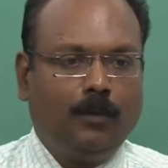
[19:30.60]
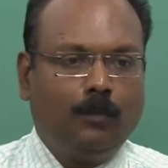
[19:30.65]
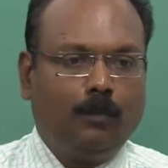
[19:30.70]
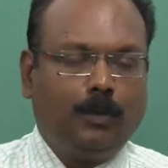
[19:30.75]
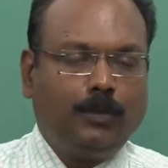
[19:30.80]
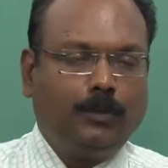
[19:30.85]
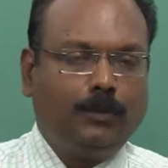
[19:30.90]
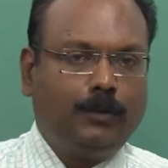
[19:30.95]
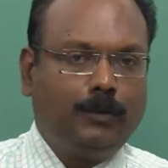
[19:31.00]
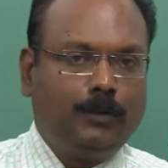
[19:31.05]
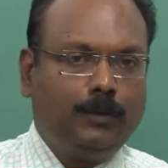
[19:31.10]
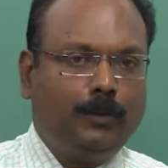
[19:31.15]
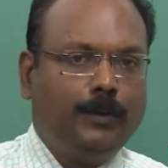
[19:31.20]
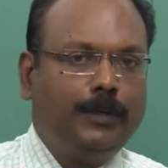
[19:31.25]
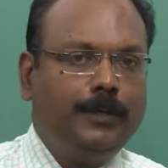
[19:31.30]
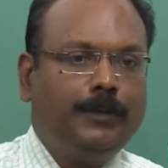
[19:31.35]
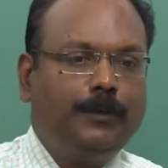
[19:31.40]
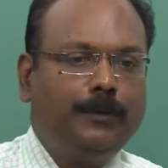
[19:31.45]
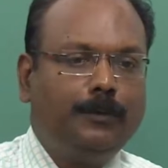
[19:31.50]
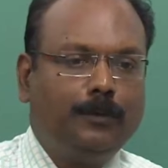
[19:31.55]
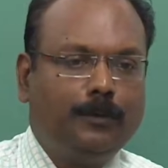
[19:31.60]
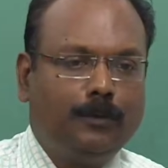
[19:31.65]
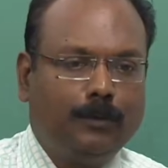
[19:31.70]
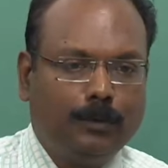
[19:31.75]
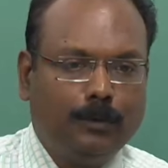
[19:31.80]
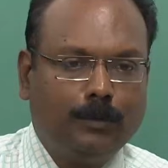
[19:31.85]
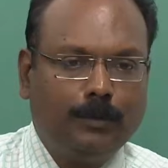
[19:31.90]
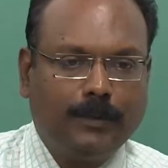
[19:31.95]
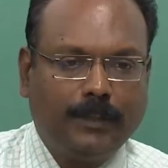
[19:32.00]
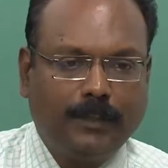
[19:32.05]
What shouldn't you
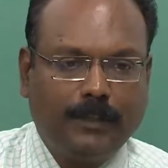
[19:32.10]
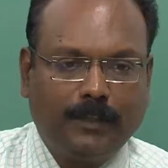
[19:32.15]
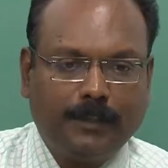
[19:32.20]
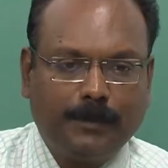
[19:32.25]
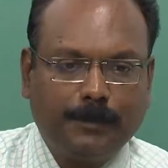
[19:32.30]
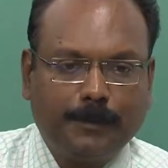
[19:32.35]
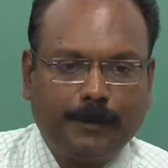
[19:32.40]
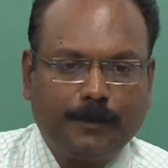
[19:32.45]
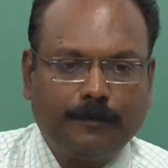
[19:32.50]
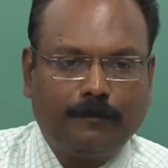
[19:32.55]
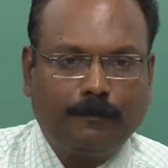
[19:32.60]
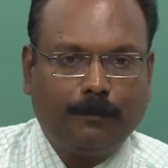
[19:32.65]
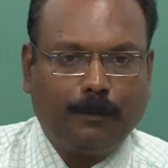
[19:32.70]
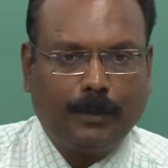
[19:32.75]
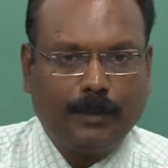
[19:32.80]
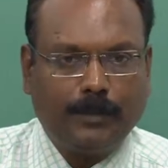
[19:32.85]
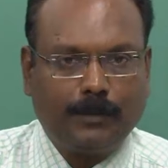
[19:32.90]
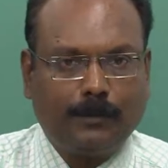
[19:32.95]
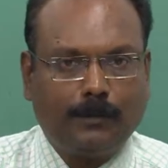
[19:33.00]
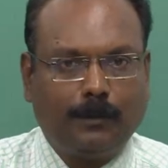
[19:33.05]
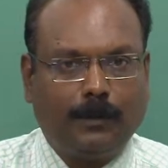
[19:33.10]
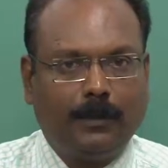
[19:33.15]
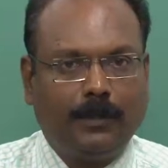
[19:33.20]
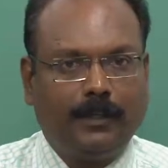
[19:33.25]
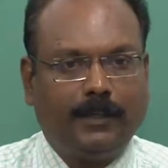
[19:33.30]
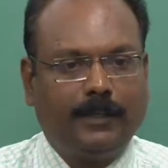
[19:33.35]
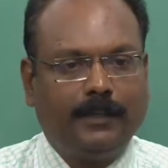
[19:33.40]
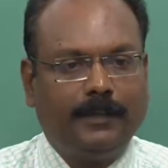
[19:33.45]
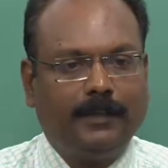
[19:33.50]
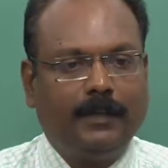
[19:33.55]
do in terms of voice
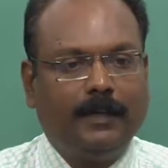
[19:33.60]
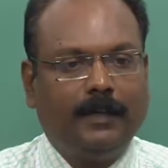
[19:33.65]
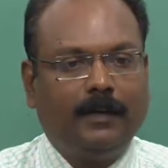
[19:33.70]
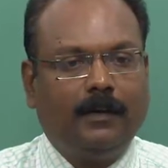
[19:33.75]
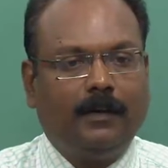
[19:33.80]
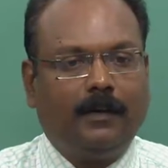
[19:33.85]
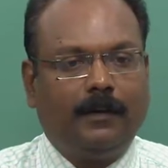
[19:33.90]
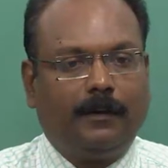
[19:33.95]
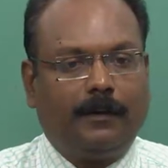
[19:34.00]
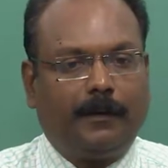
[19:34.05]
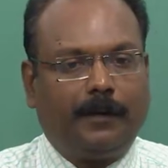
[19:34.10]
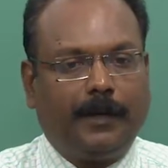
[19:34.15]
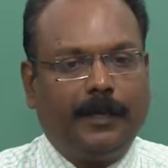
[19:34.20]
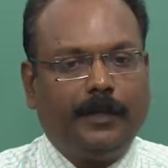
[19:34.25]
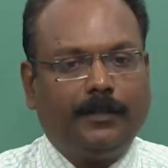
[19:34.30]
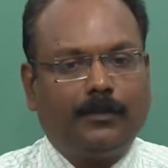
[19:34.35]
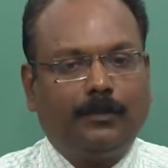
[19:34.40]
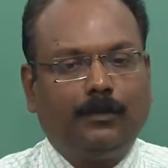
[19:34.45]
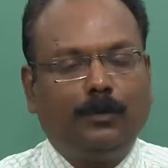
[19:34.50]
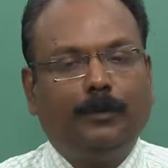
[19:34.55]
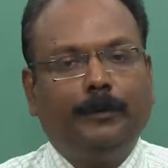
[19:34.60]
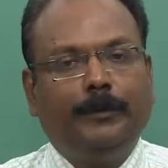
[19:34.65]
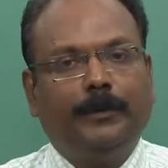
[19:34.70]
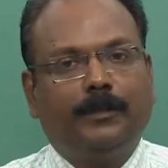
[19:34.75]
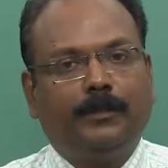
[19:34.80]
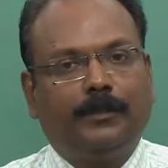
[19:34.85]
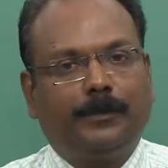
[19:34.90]
quality? Race through your